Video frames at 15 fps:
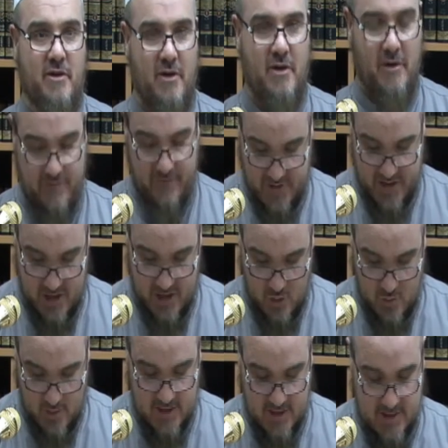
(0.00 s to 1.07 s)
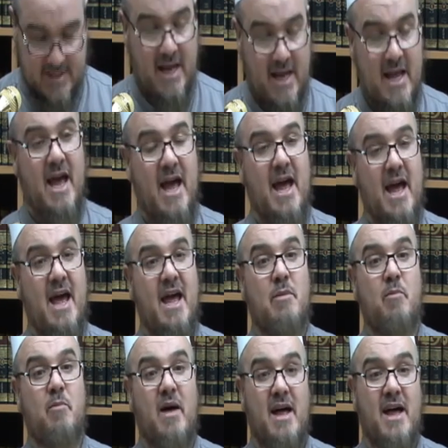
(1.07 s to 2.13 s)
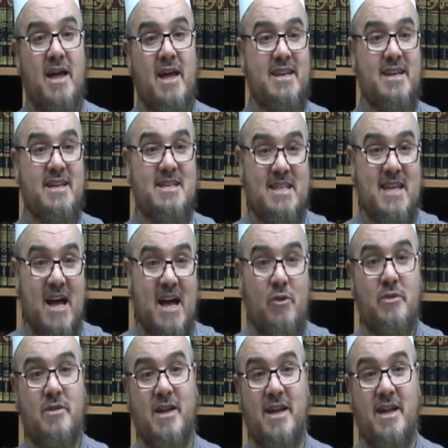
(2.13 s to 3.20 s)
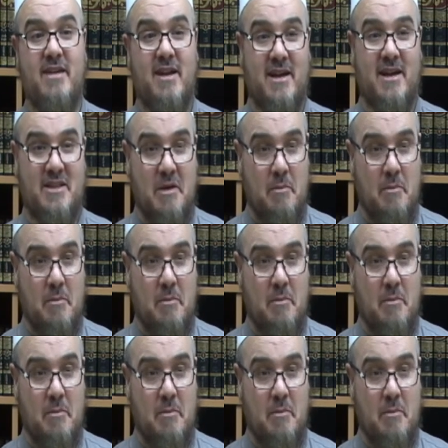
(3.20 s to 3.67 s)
of the humans and by the sound intellect,